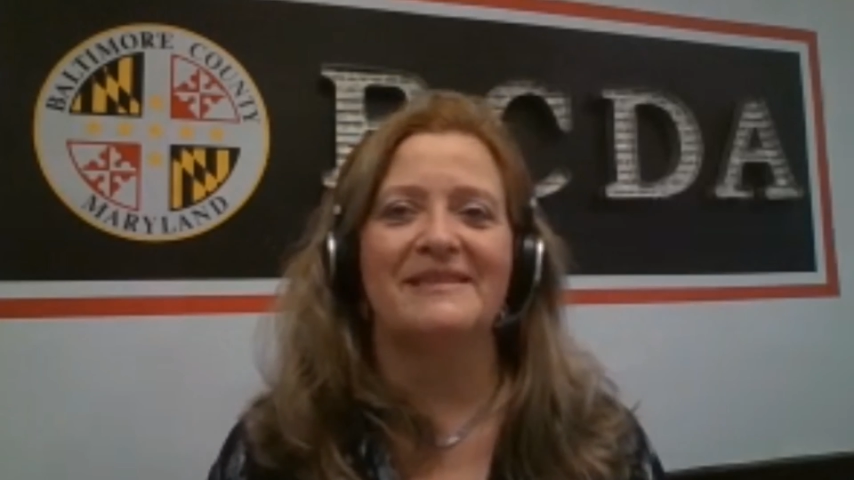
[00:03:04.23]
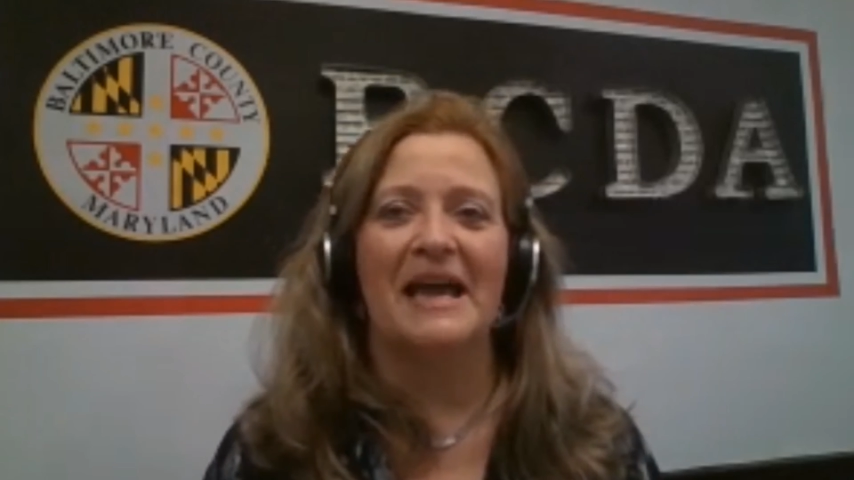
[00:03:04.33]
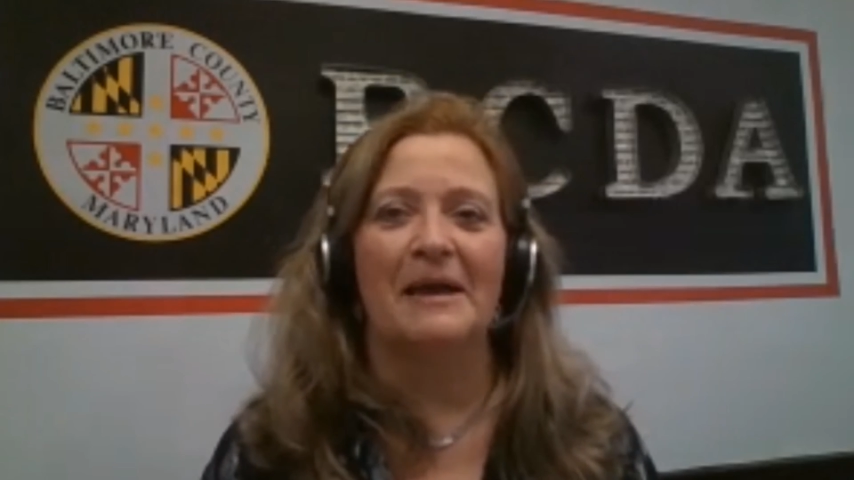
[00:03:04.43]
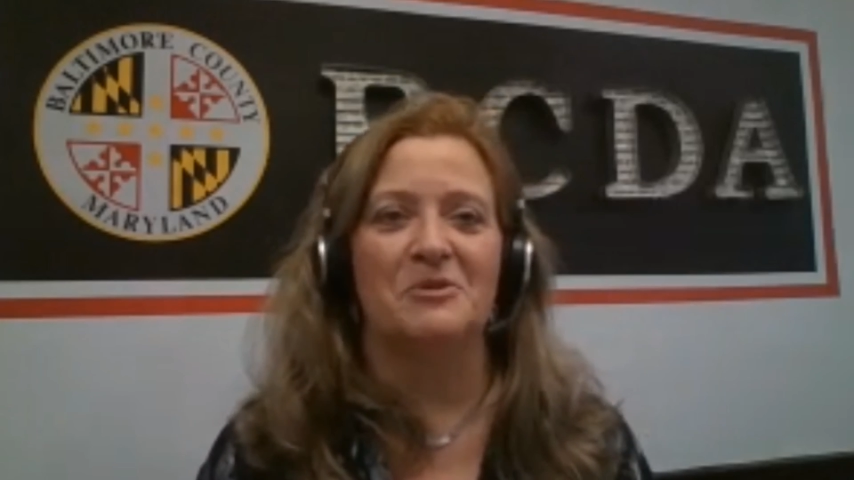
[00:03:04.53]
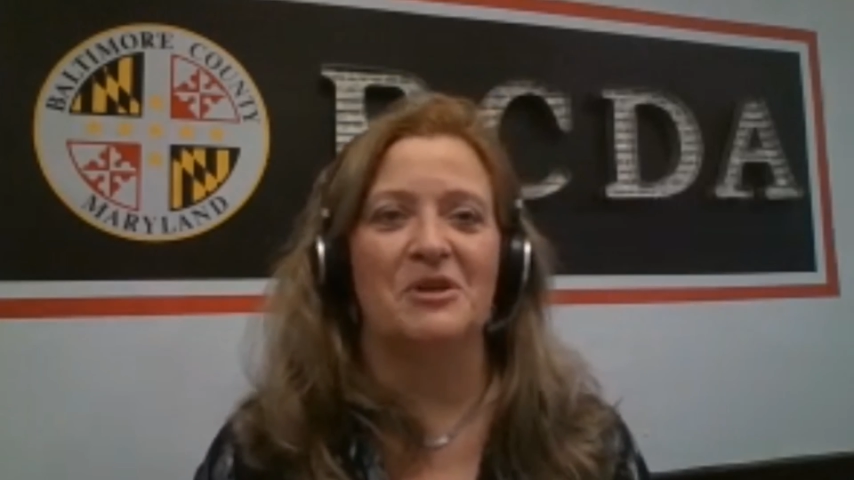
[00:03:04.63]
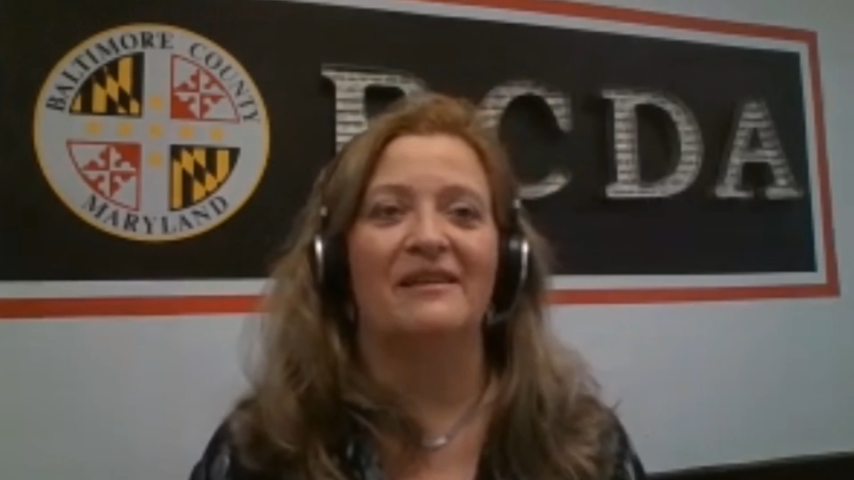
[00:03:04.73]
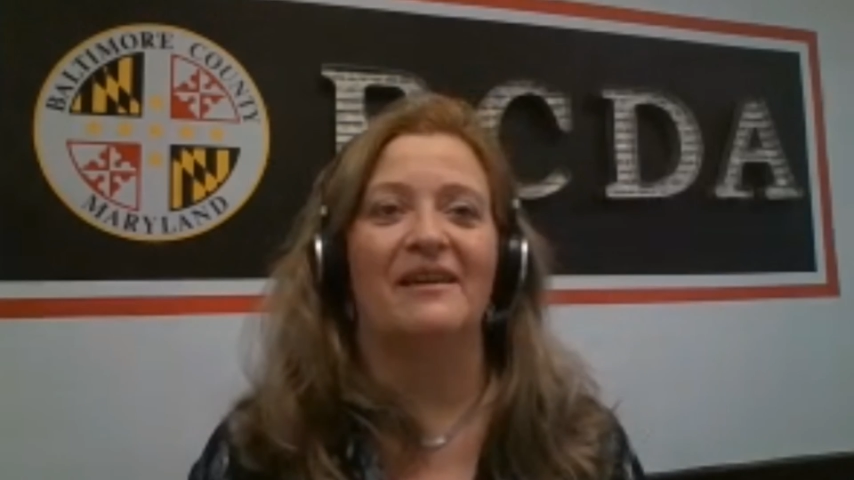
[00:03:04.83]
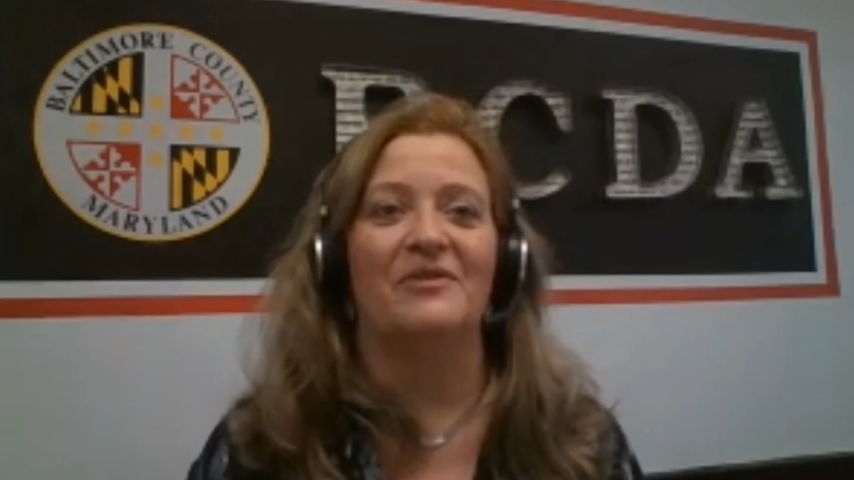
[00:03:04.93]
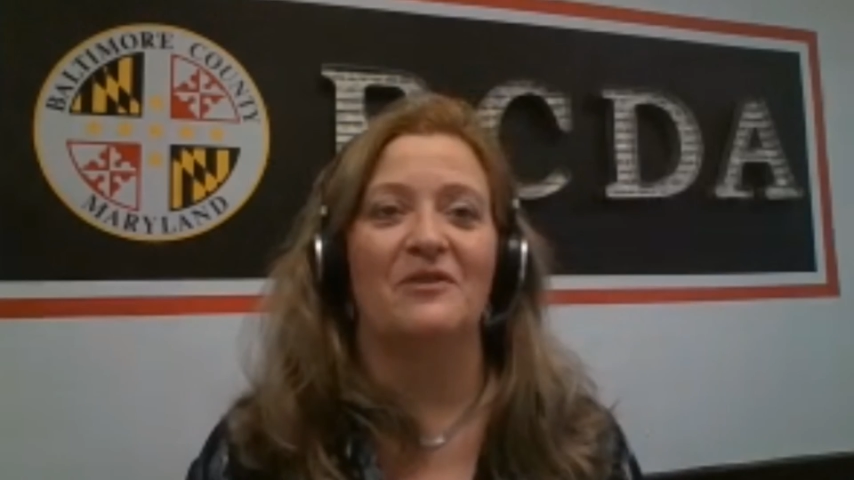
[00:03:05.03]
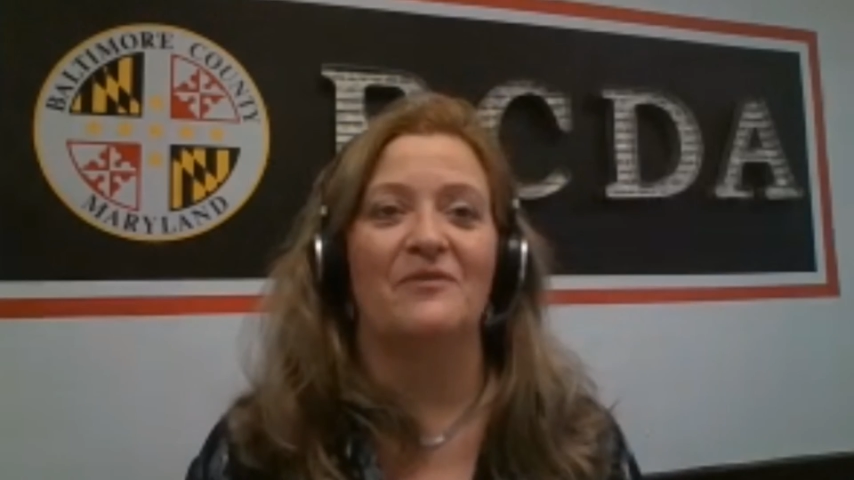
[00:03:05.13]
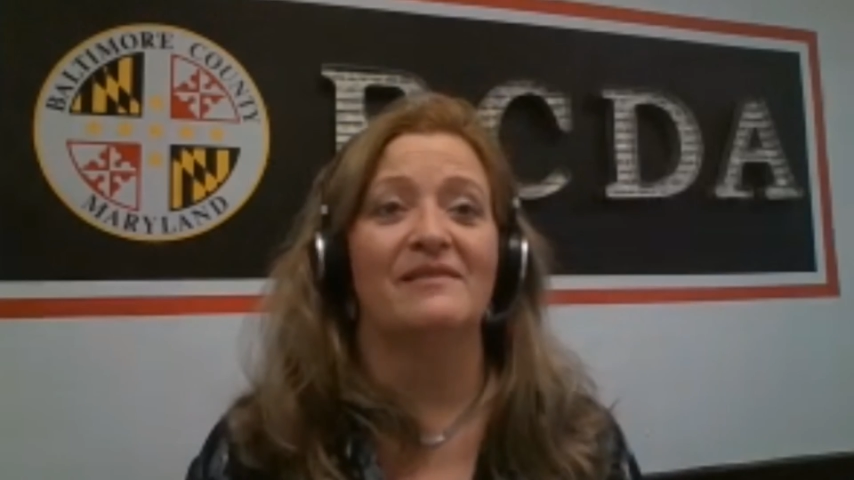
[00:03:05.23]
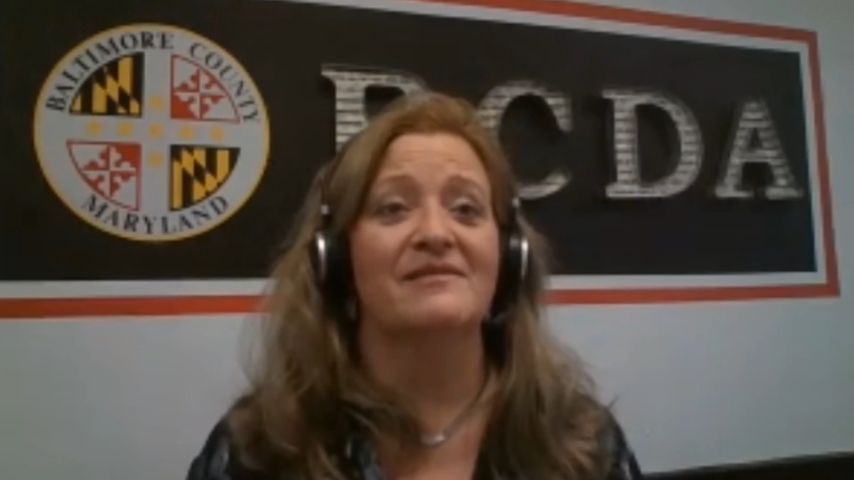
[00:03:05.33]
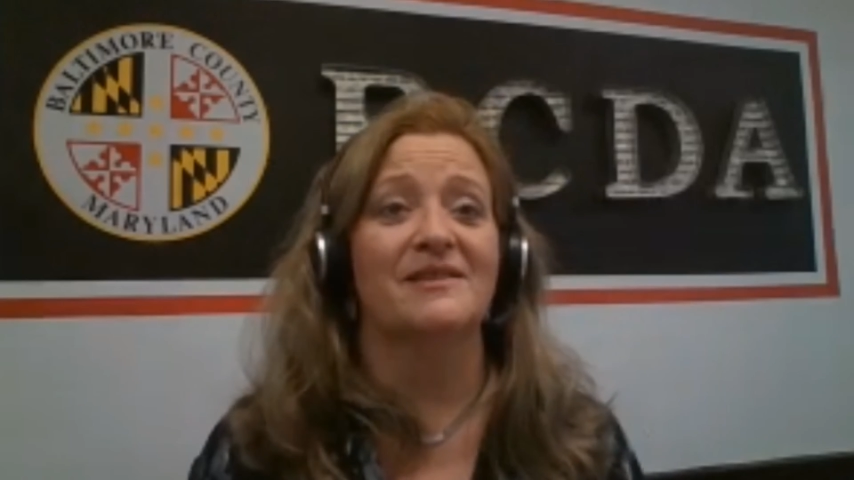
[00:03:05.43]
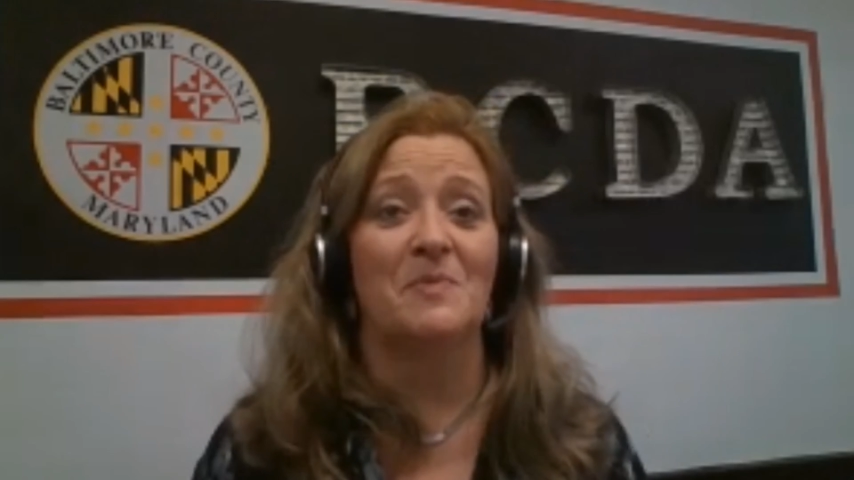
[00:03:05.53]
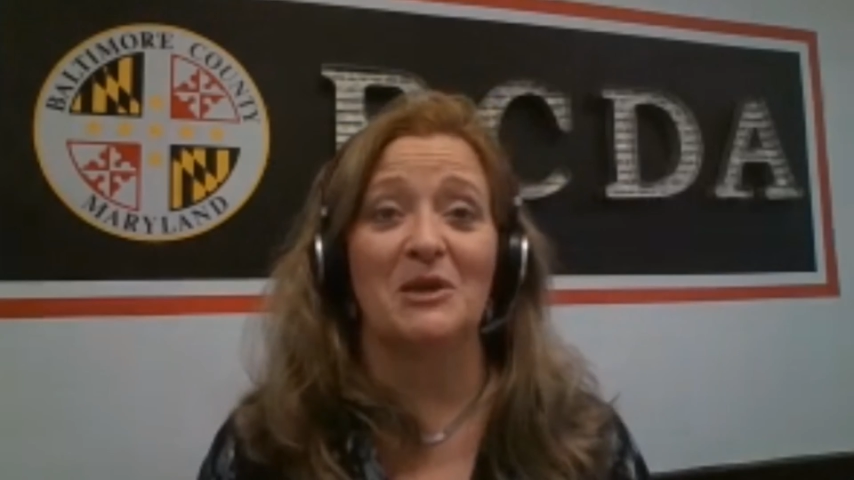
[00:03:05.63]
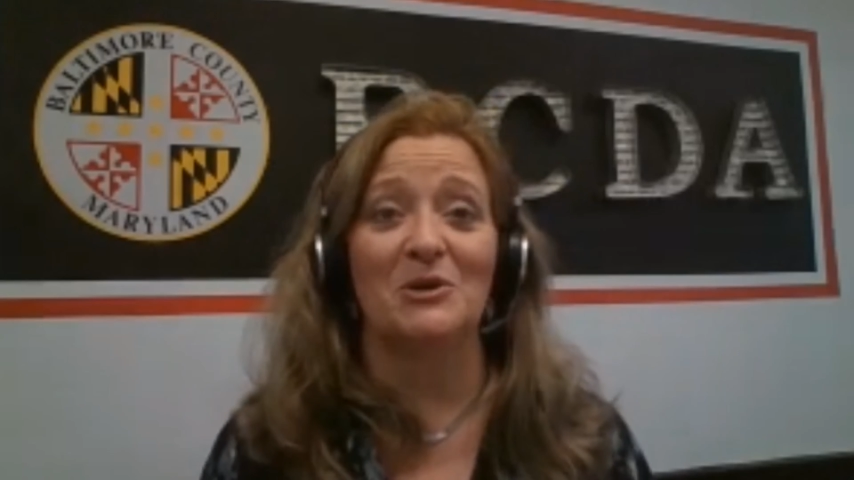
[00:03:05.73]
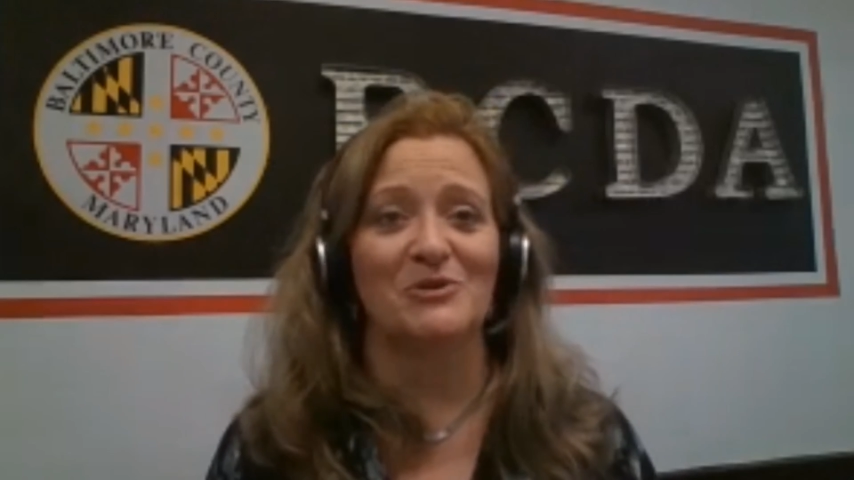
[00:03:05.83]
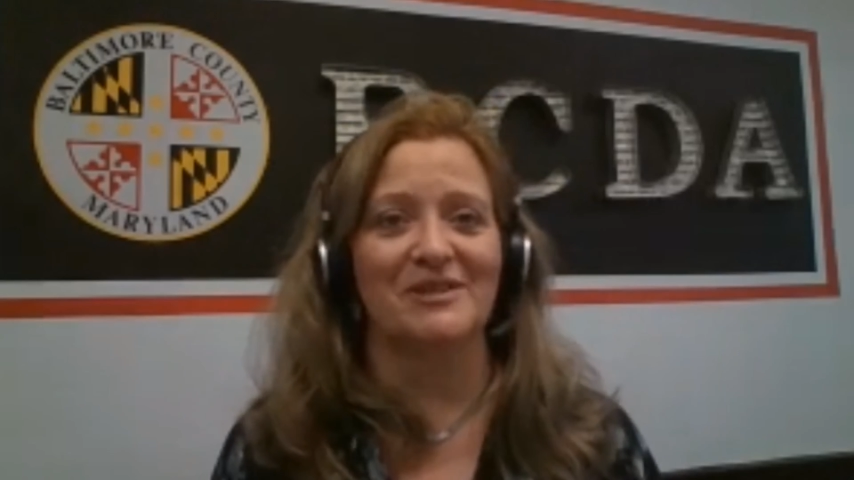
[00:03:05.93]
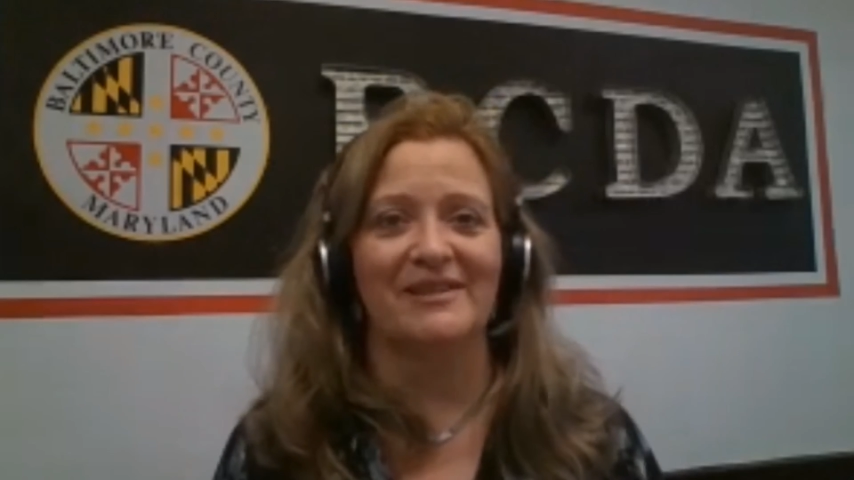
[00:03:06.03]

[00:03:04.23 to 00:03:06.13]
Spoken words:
snapshot of the event's speakers,